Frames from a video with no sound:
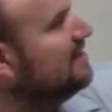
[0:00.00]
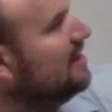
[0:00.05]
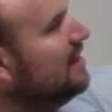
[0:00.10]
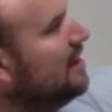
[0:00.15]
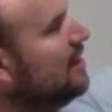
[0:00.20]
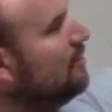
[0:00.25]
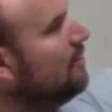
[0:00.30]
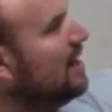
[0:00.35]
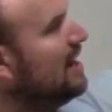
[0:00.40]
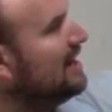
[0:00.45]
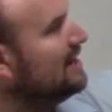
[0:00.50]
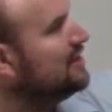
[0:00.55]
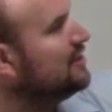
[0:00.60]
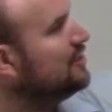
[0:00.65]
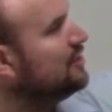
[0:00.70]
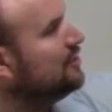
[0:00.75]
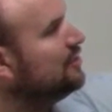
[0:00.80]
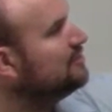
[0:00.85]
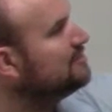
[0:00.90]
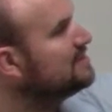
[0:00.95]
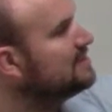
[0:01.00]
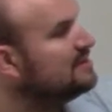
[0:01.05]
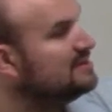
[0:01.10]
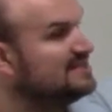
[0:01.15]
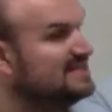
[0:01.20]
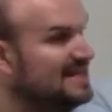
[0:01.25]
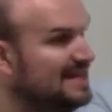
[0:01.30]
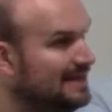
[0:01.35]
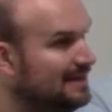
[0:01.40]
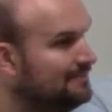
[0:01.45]
uh, cubed
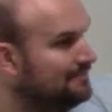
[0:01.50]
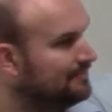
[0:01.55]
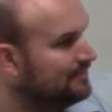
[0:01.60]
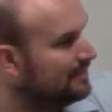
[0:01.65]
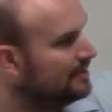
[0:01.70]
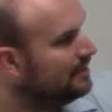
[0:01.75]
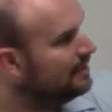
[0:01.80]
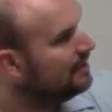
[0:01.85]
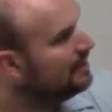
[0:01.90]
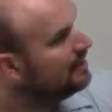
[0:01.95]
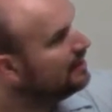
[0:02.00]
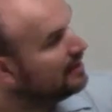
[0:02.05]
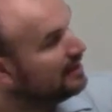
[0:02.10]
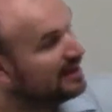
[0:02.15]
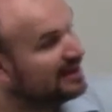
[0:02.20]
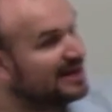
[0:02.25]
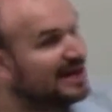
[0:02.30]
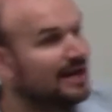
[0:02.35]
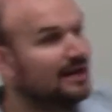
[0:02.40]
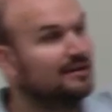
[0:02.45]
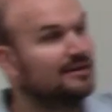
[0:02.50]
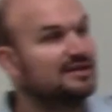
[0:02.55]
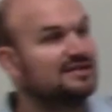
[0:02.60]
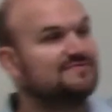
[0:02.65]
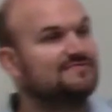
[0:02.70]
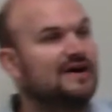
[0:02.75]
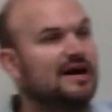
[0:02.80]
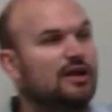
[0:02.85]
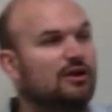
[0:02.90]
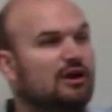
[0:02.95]
z. Again, let's
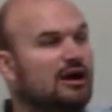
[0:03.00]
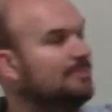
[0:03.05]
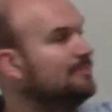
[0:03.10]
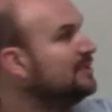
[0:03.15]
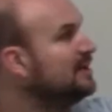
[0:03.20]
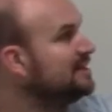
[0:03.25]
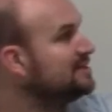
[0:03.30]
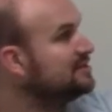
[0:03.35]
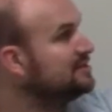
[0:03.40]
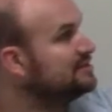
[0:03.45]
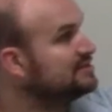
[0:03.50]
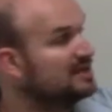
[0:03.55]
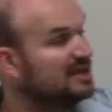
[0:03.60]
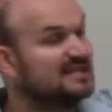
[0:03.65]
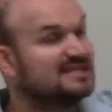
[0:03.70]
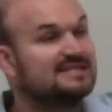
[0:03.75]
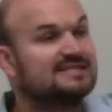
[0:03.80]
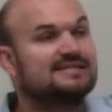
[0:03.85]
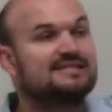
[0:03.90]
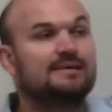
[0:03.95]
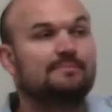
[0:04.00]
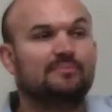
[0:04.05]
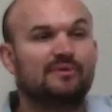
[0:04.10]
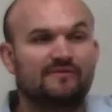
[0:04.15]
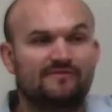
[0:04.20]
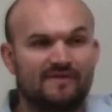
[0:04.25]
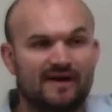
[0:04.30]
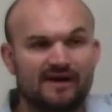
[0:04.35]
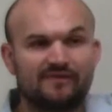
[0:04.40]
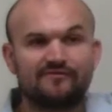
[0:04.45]
follow operations. Let's
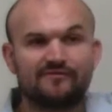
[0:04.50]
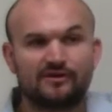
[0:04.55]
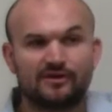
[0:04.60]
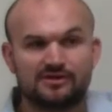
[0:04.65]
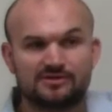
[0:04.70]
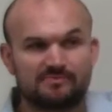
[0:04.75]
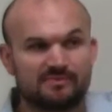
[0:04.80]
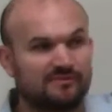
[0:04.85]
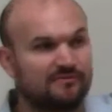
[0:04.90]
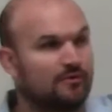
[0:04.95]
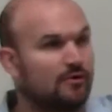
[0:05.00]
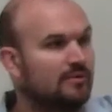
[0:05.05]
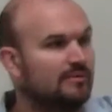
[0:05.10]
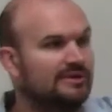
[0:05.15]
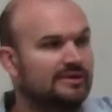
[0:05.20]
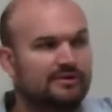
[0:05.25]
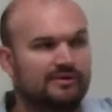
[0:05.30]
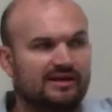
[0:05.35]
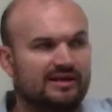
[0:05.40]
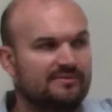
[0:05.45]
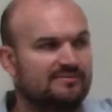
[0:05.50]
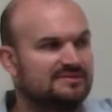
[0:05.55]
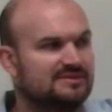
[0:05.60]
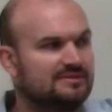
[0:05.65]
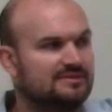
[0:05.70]
simplify first. Before we do any